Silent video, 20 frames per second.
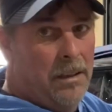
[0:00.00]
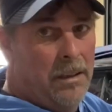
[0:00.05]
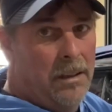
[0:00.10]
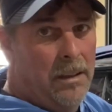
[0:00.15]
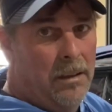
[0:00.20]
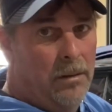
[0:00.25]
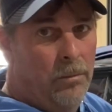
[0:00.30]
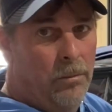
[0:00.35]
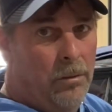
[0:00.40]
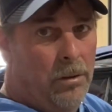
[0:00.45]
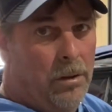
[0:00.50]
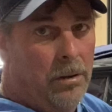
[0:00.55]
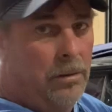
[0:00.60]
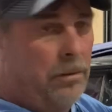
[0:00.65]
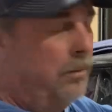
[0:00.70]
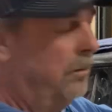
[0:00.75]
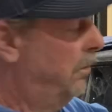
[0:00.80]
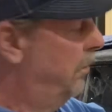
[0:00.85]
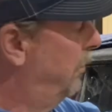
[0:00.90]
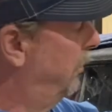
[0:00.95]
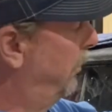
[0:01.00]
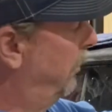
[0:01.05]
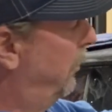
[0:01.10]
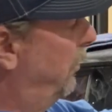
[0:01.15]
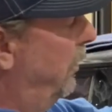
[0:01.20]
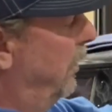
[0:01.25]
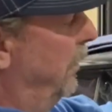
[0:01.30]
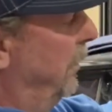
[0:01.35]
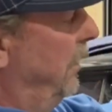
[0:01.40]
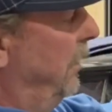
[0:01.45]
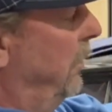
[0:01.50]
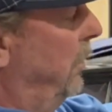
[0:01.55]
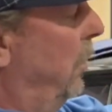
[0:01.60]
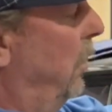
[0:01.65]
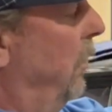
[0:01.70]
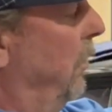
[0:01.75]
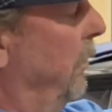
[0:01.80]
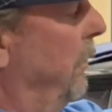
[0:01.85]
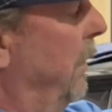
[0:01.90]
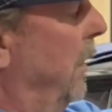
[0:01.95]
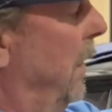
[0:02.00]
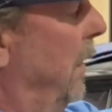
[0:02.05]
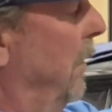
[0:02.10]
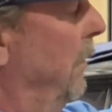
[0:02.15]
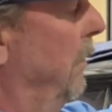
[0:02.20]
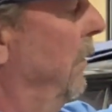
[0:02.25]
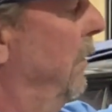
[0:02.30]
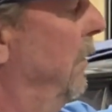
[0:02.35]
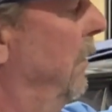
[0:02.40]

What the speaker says: and we'll drill these holes out,